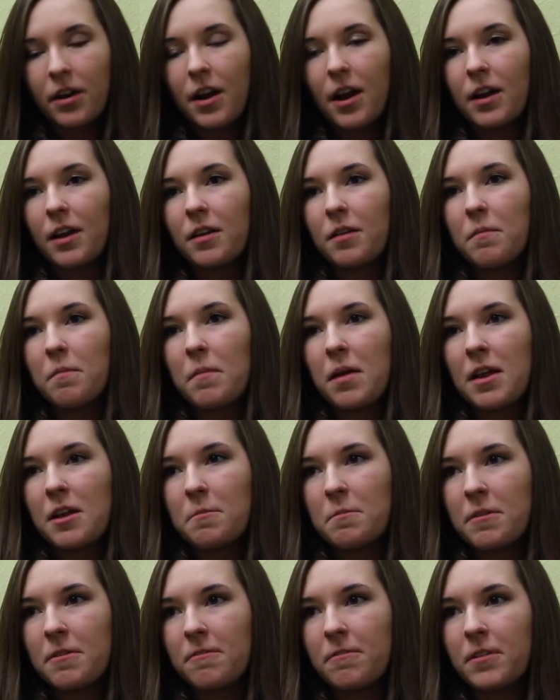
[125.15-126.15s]
and it
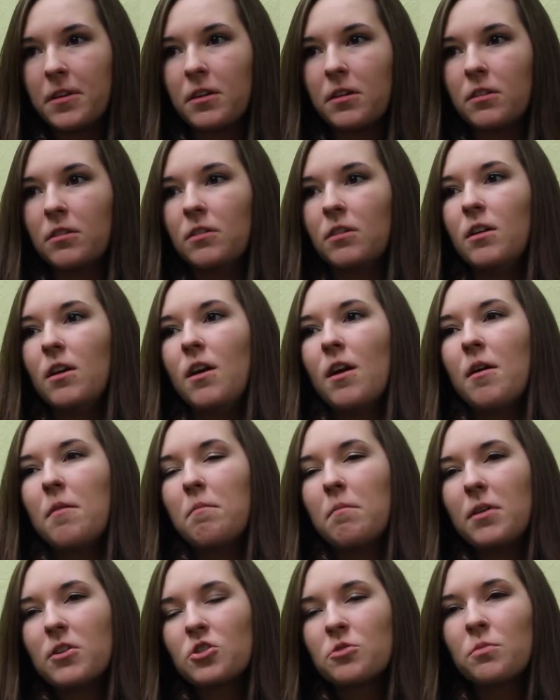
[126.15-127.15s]
made me feel
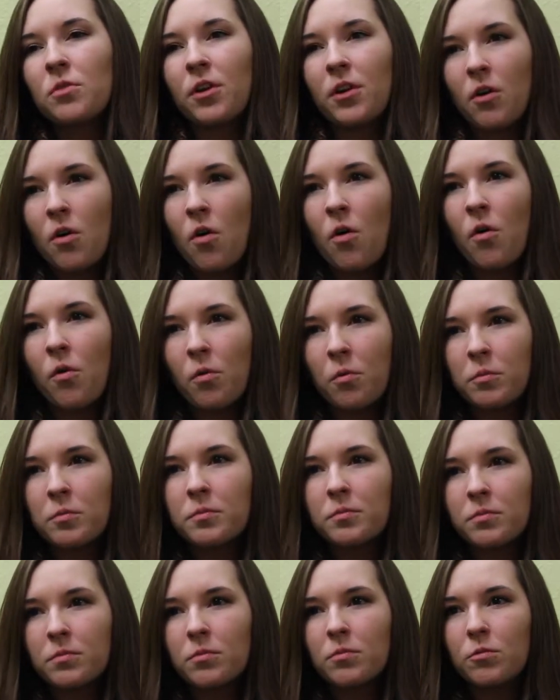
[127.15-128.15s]
much more at home,